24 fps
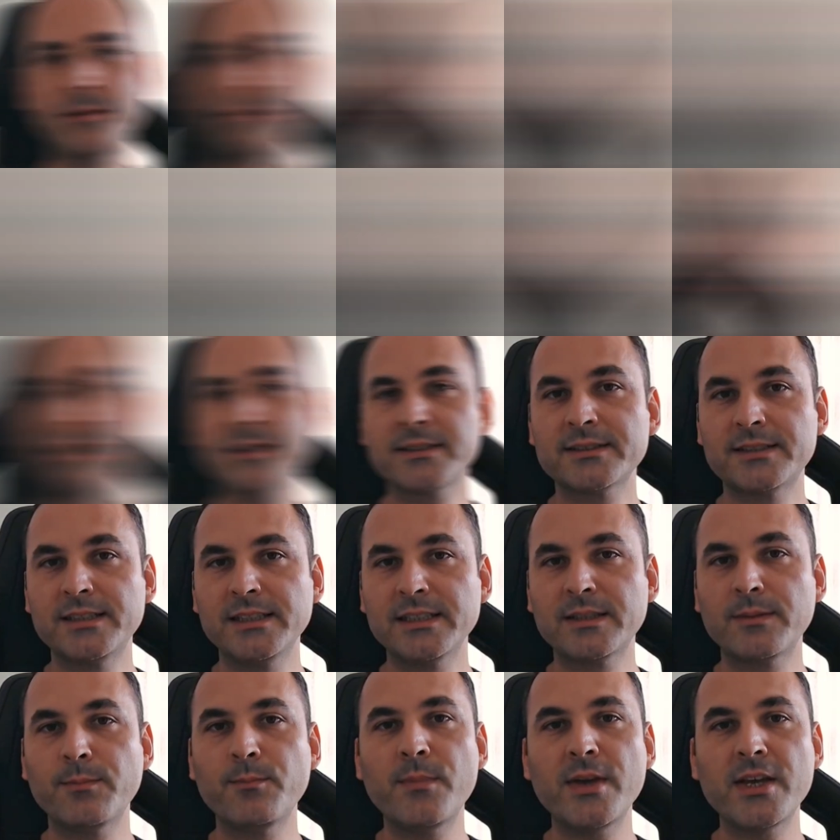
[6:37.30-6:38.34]
Just
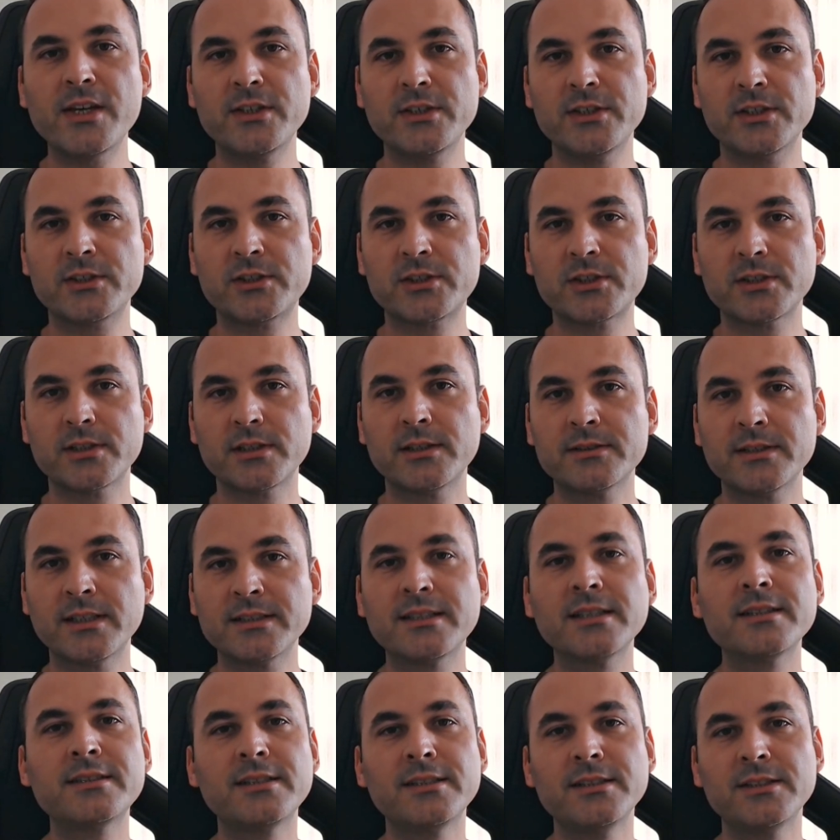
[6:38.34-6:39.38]
think marriage,
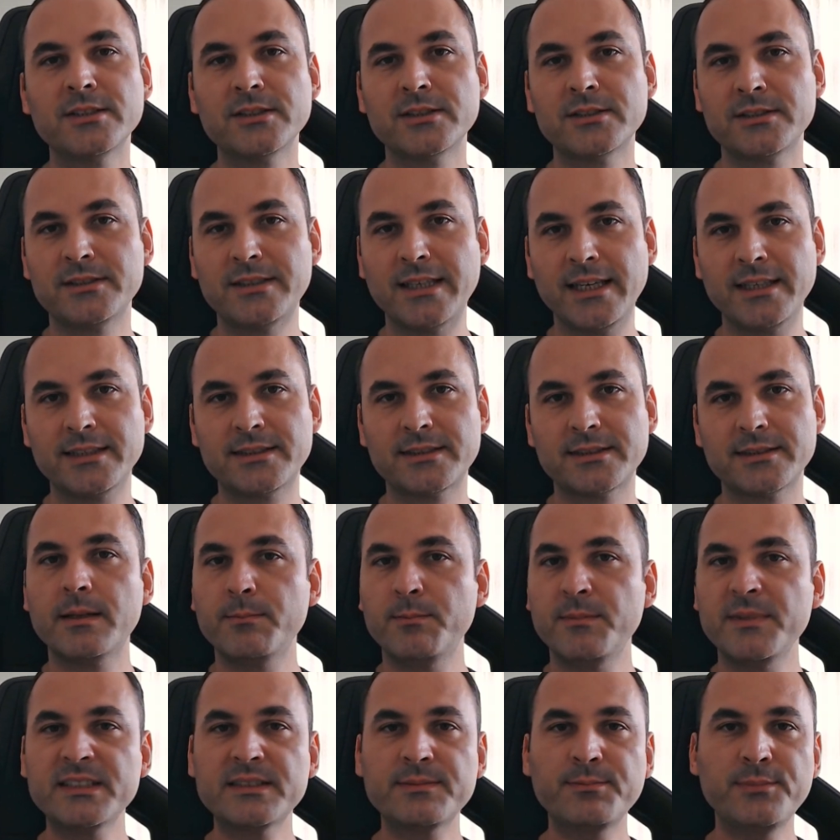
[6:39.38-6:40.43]
not a Tinder date.
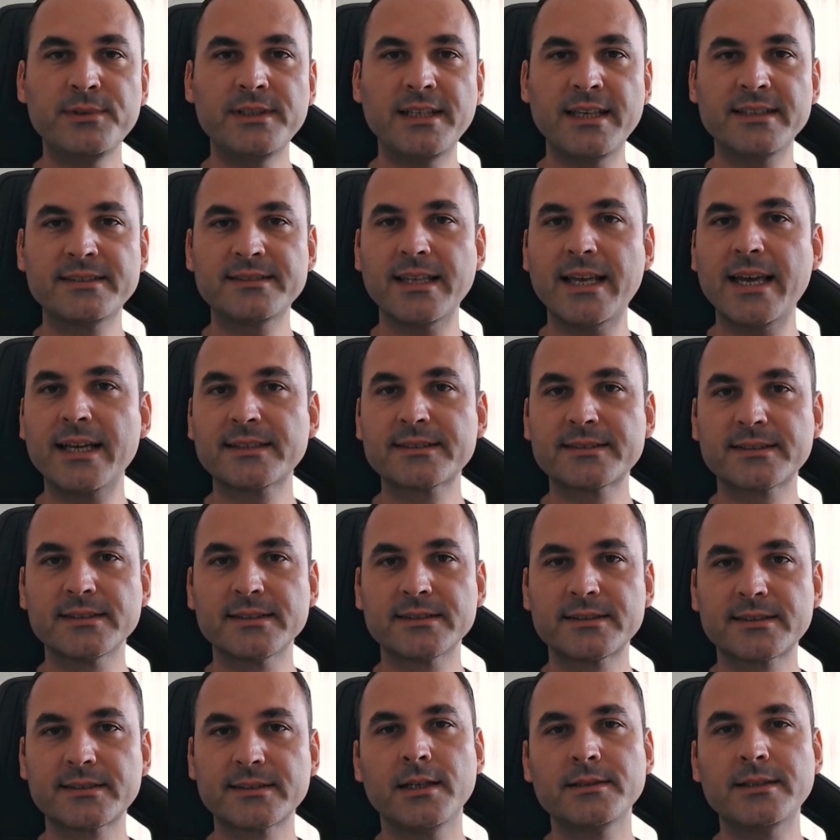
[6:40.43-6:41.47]
Misplaced
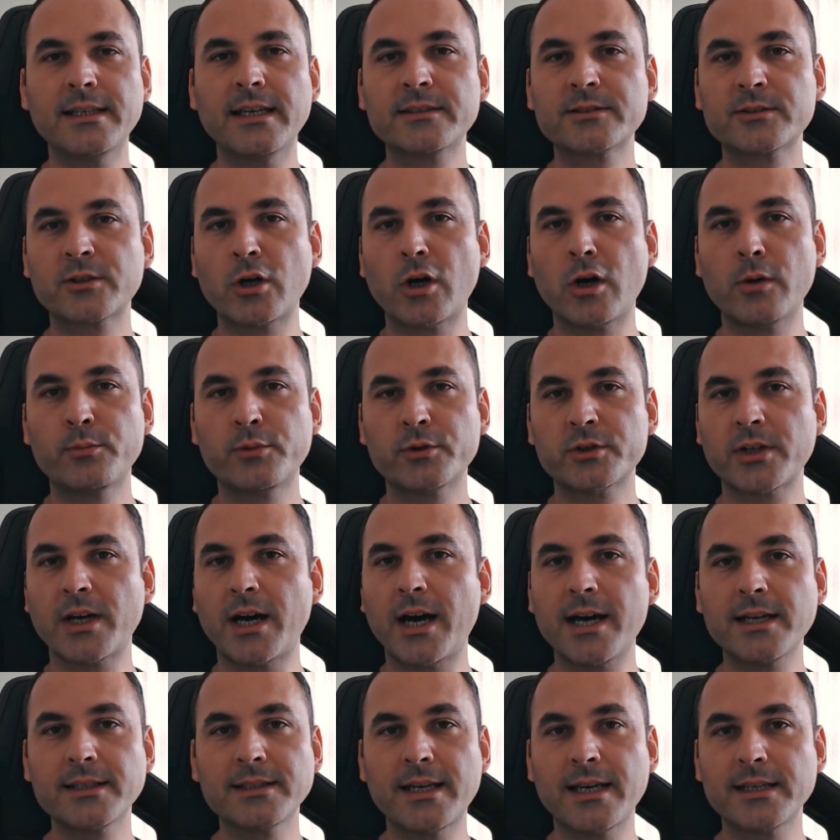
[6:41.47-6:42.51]
accents, that copper
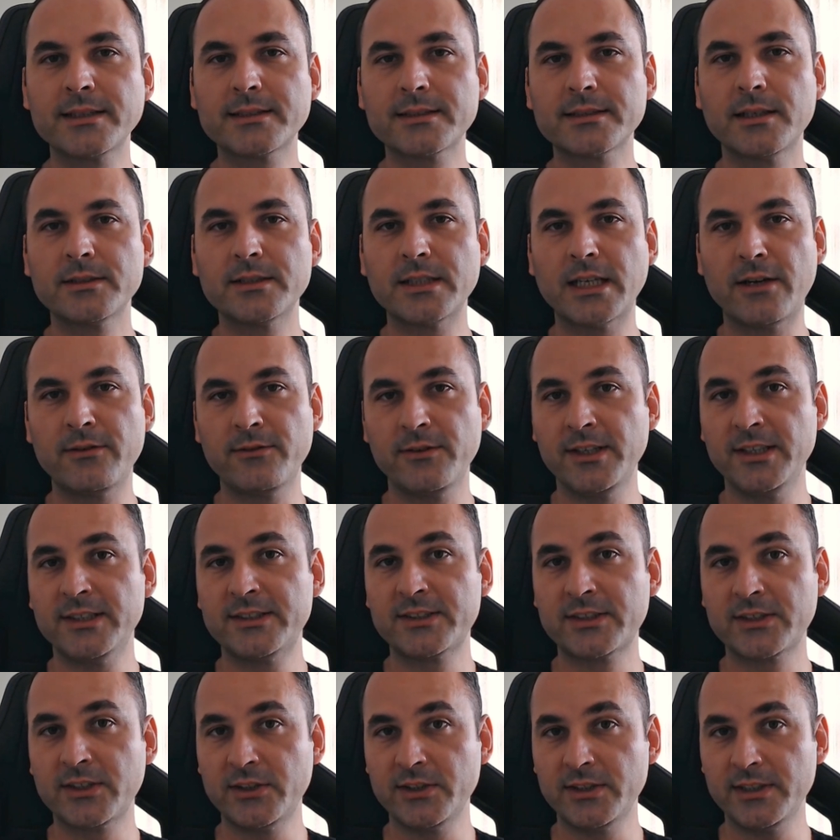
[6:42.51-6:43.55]
highlight, now
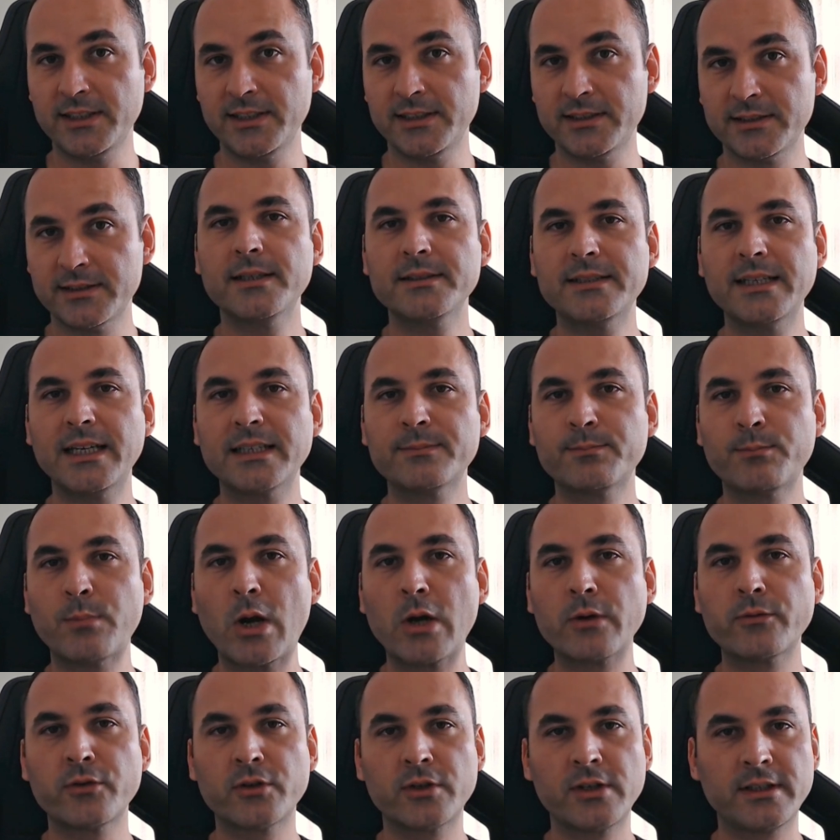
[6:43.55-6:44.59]
it's green. That
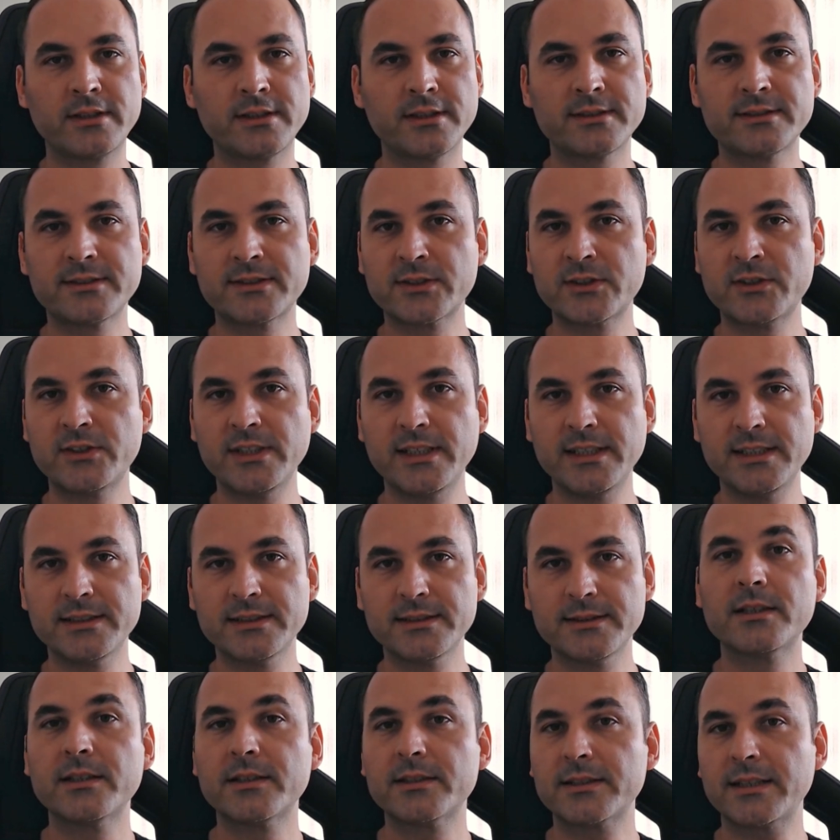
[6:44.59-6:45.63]
perforated screen,
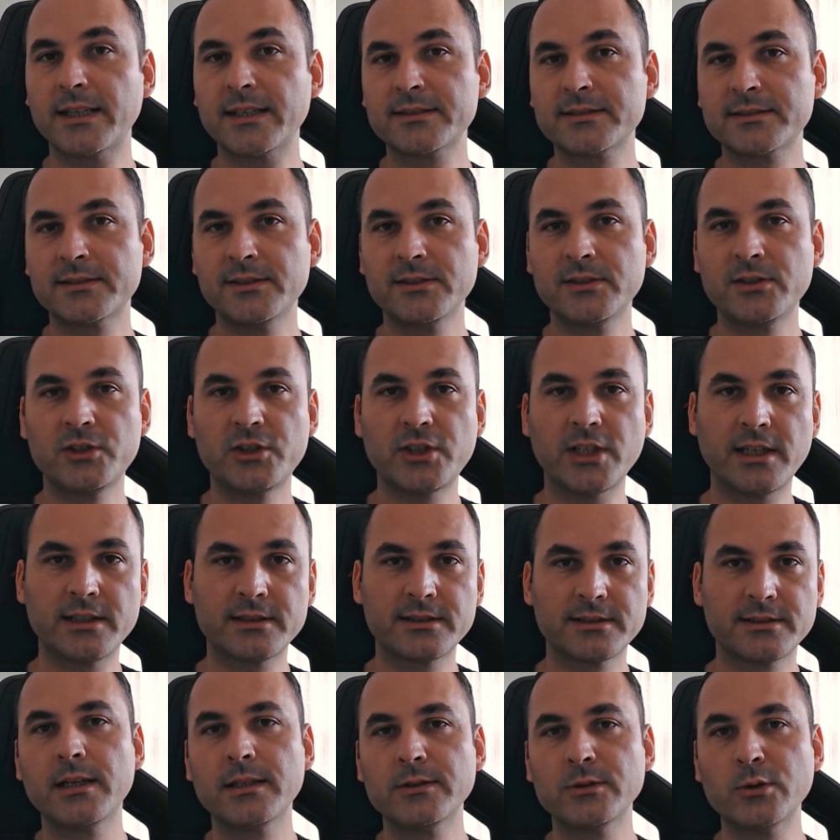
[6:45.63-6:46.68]
rusted
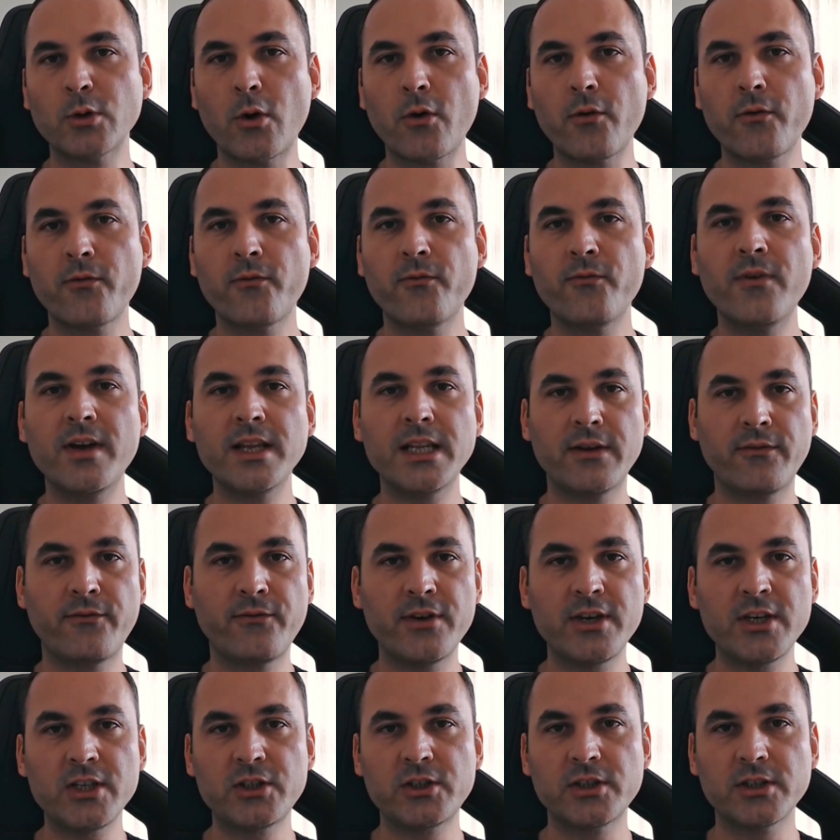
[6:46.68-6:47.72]
shot. Know when a
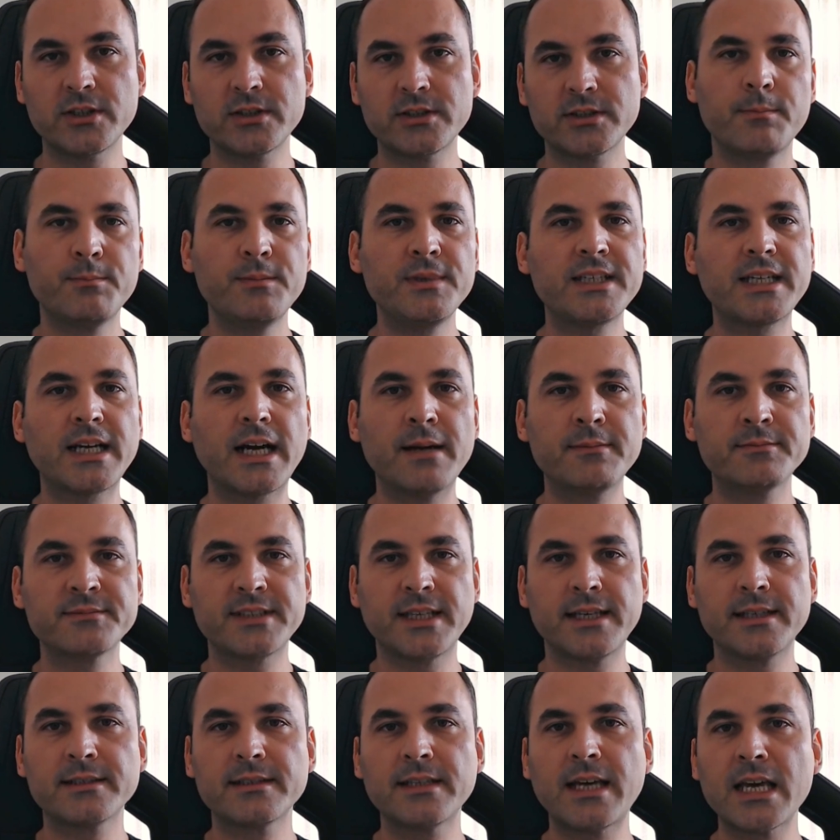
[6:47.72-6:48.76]
feature becomes
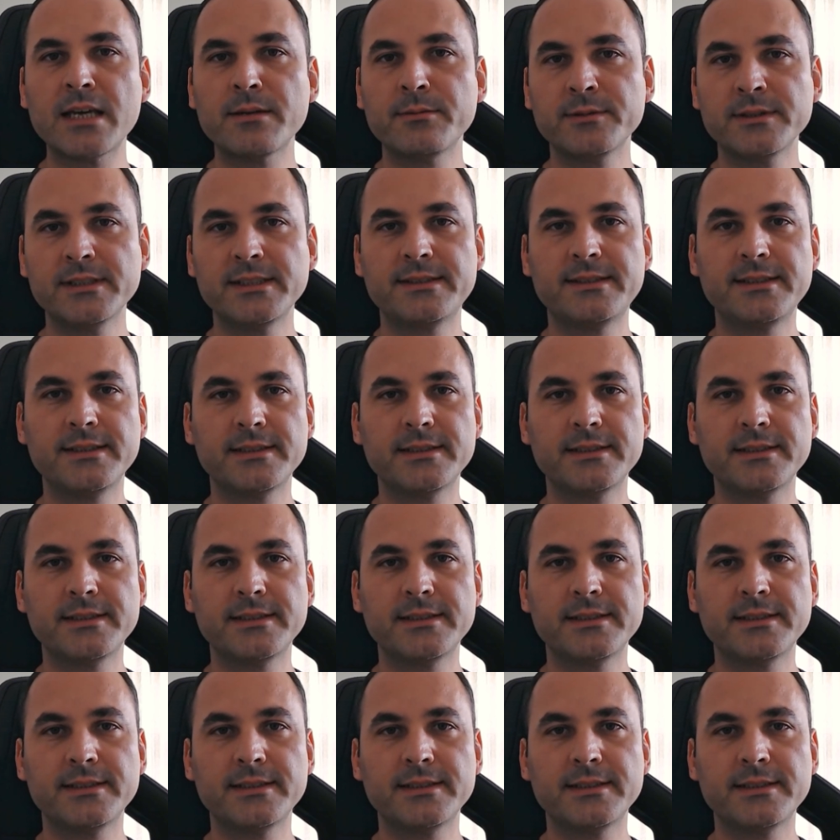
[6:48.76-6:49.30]
a liability.